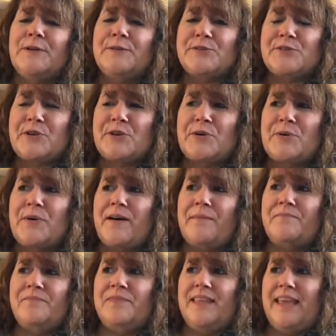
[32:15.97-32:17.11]

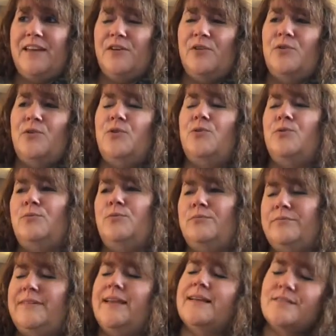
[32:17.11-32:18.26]
So Gail, who,
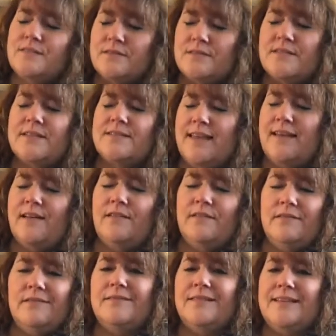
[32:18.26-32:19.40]
yes,
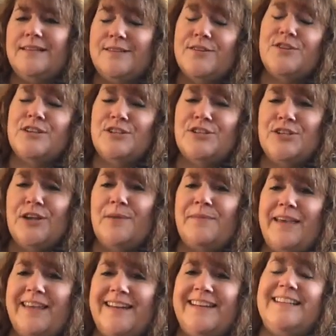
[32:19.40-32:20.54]
is she on my
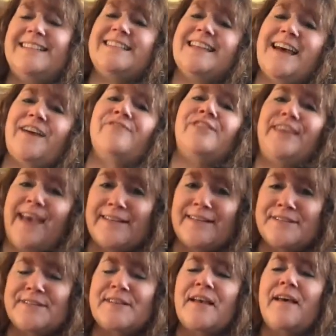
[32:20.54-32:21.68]
editing staff?
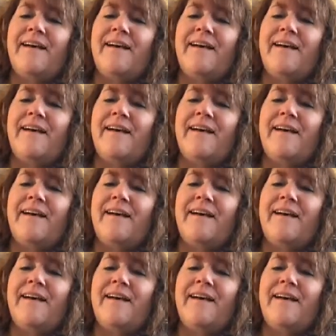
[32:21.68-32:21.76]
Yes.